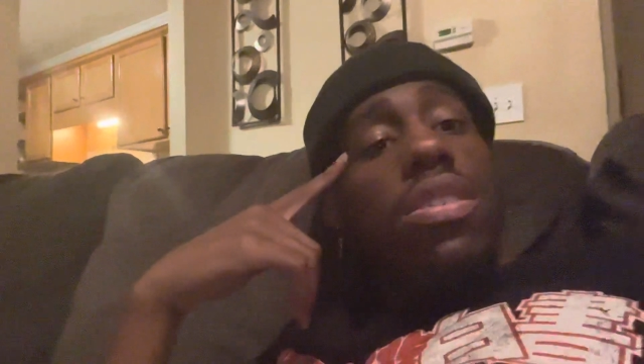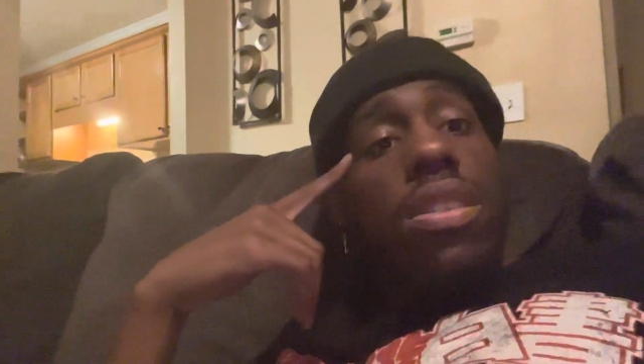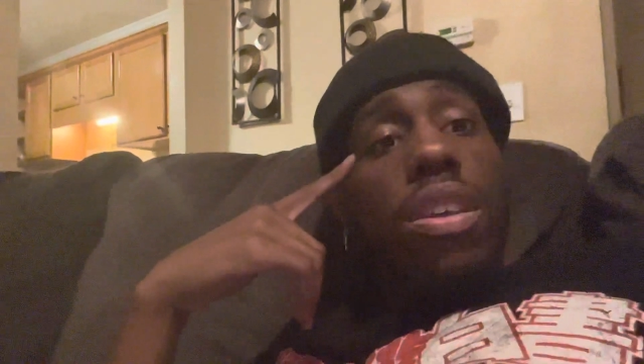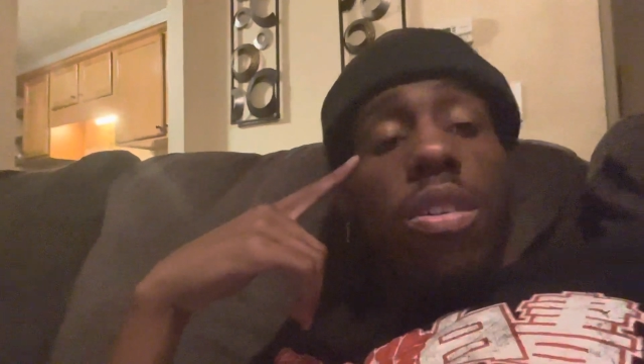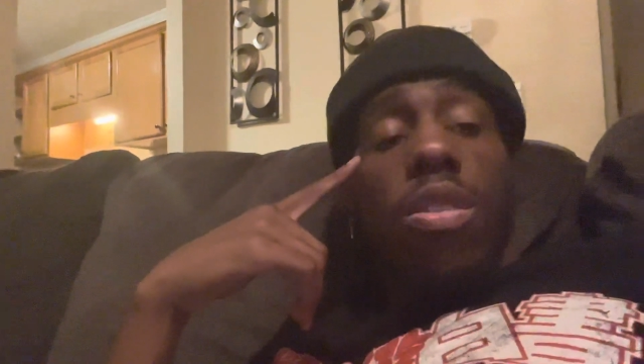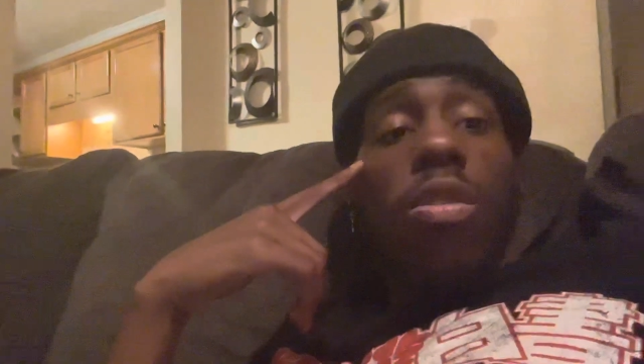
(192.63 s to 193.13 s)

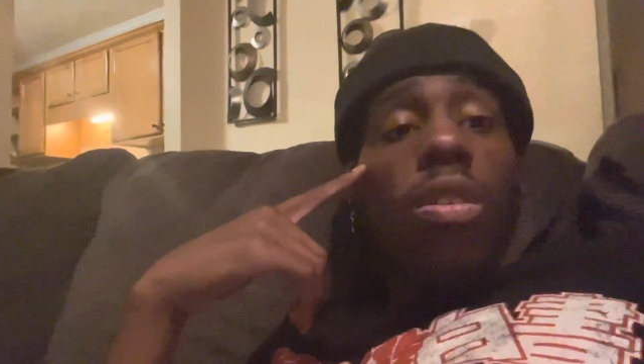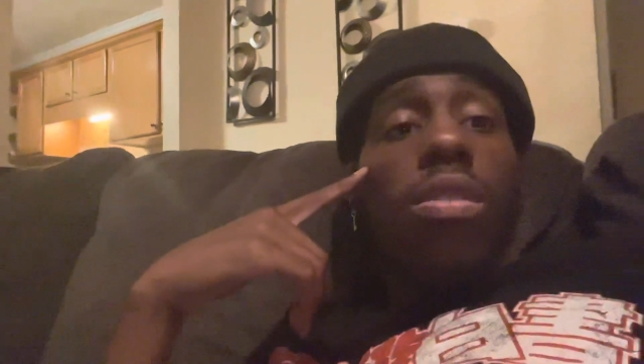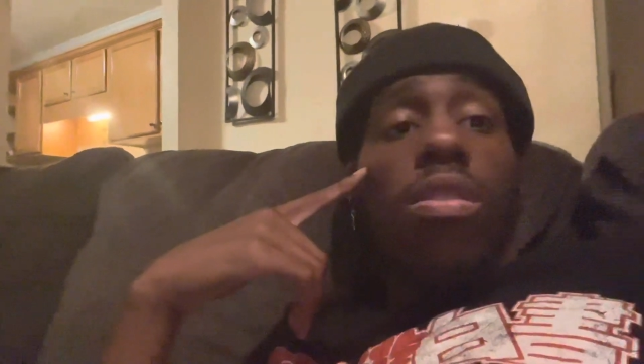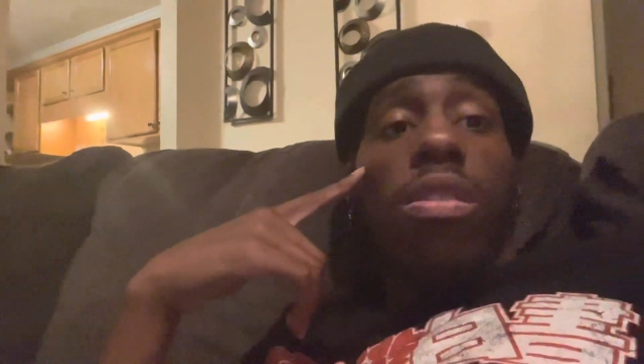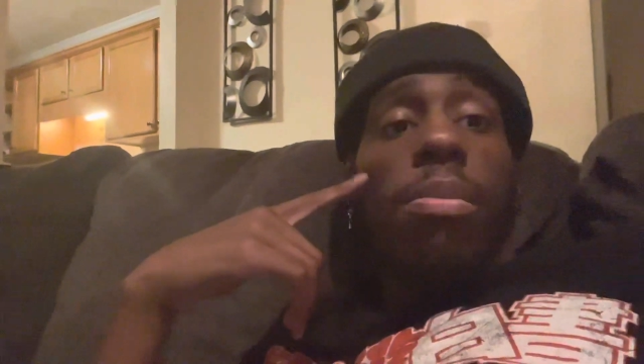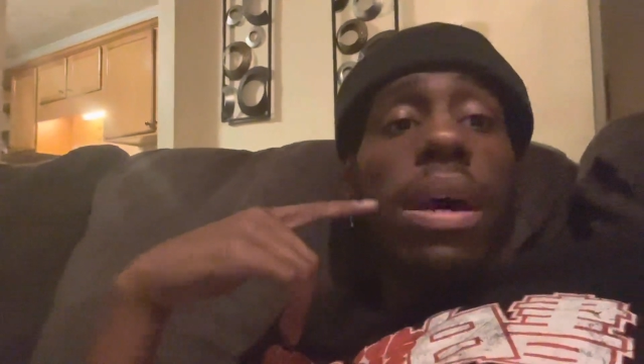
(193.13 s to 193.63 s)
still going
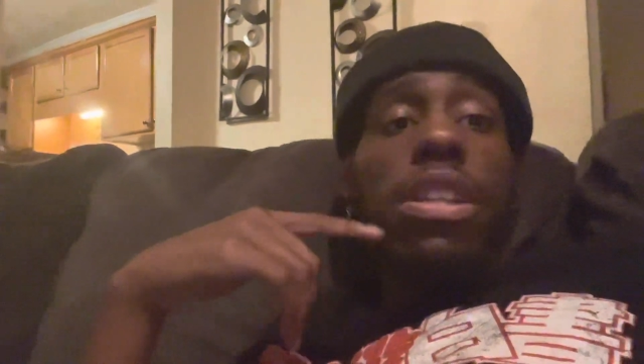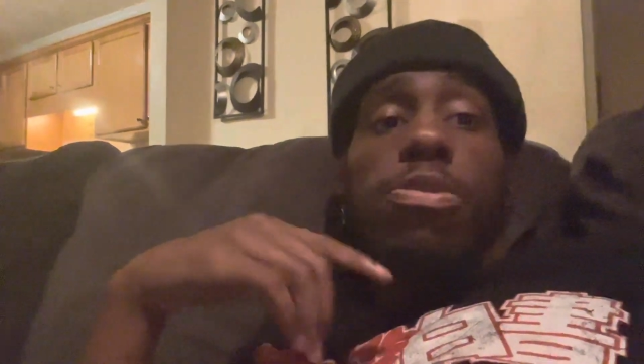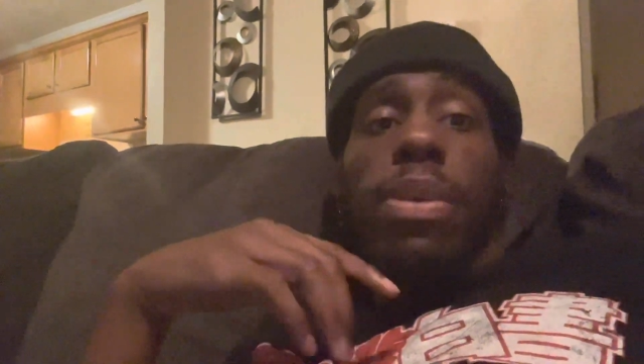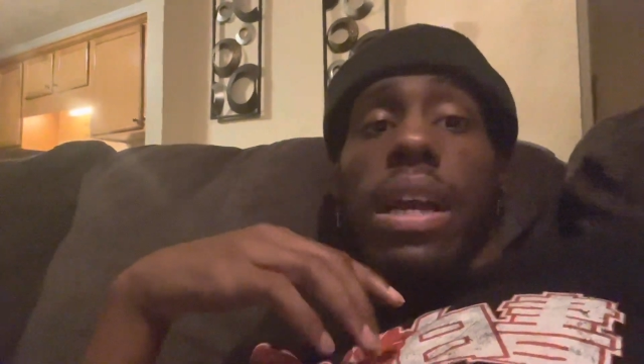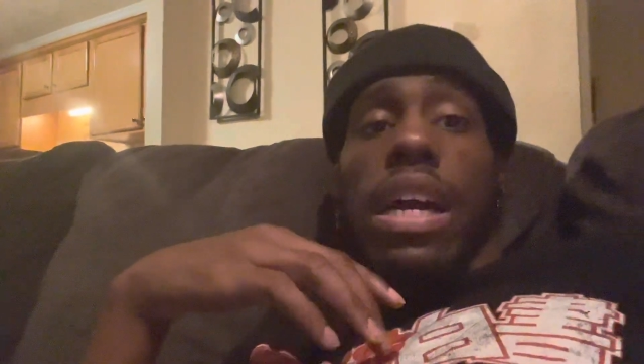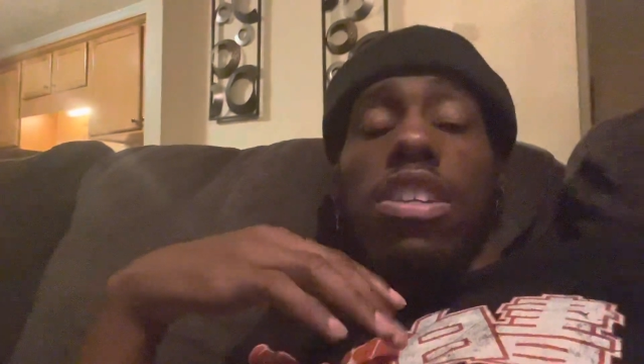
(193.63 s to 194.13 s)
on about the
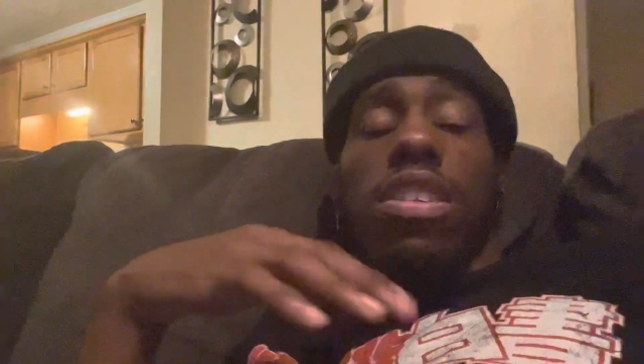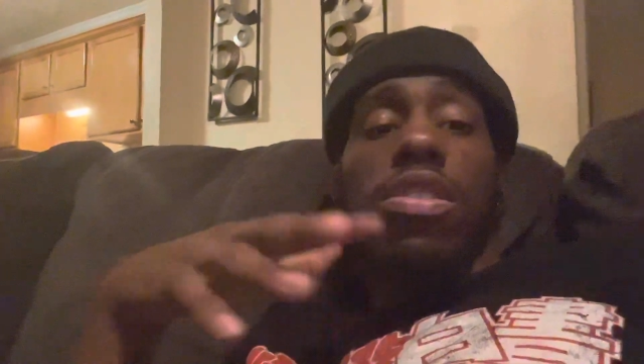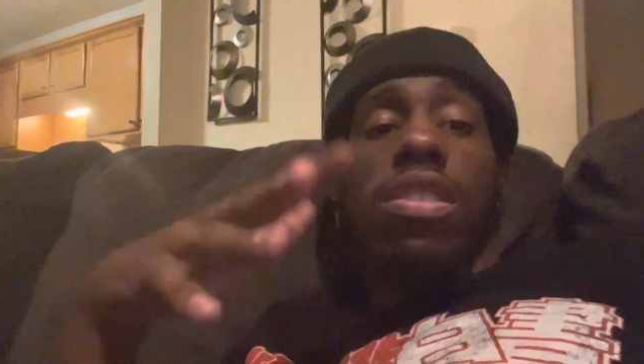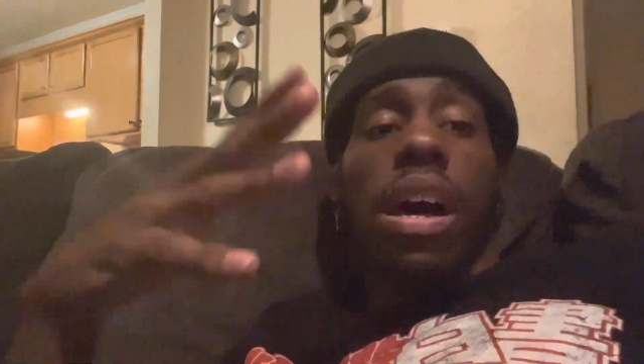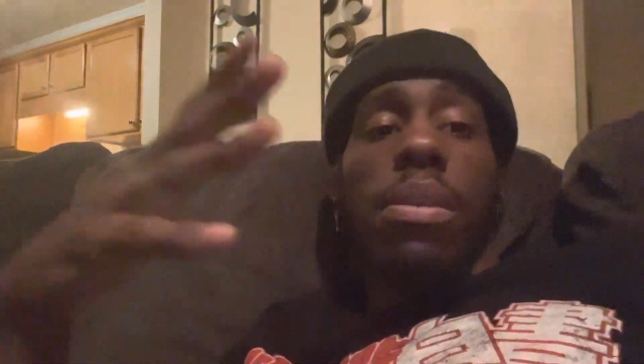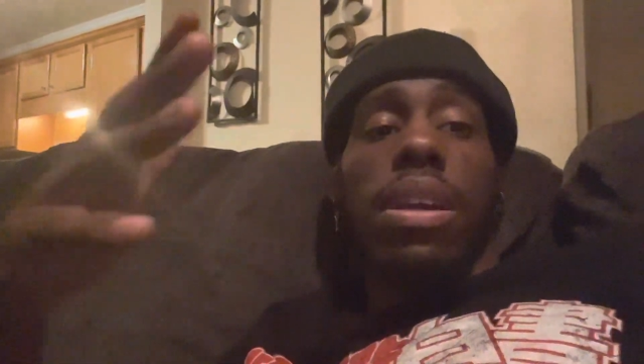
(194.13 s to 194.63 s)
prank. I just
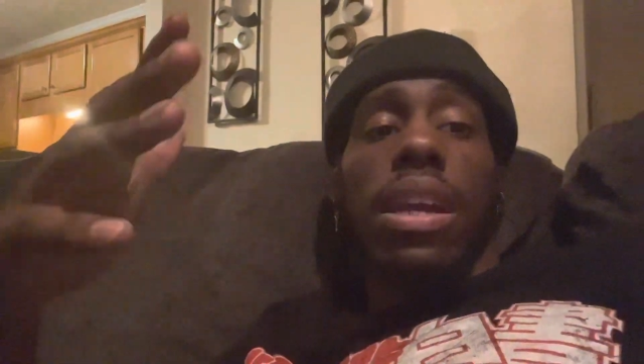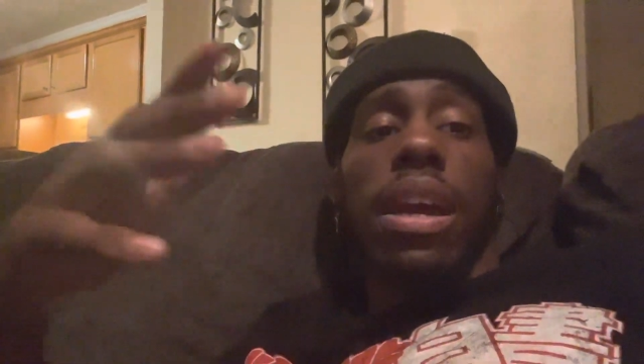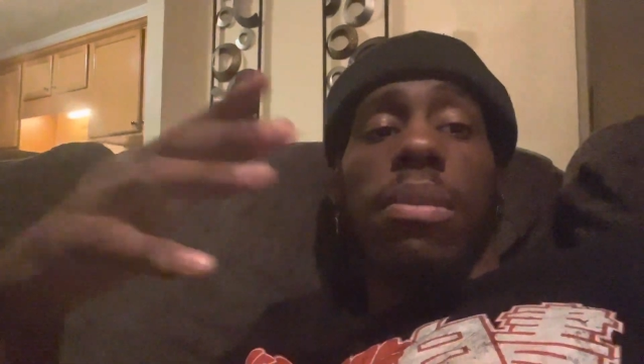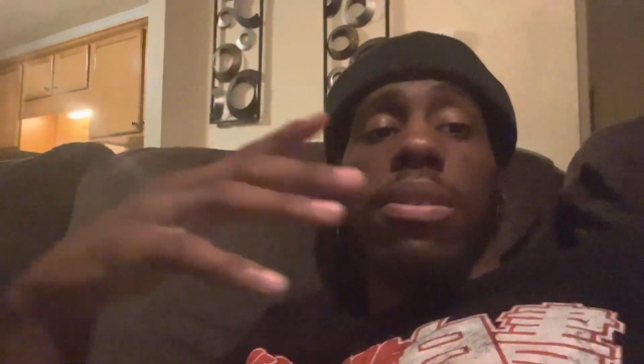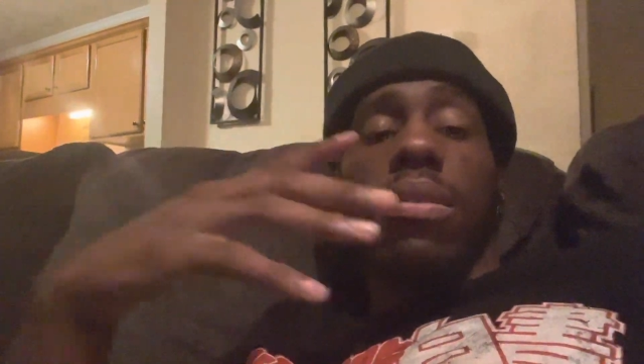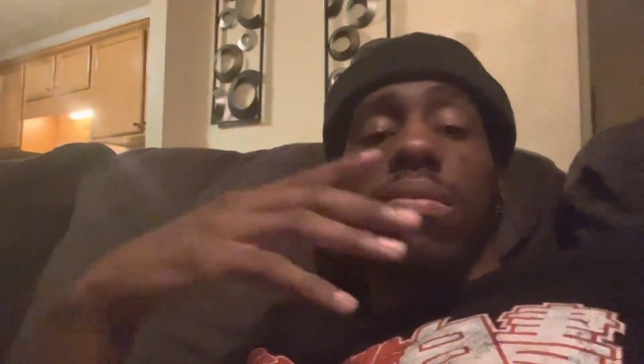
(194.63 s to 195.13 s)
Bro, stopped the camera. is you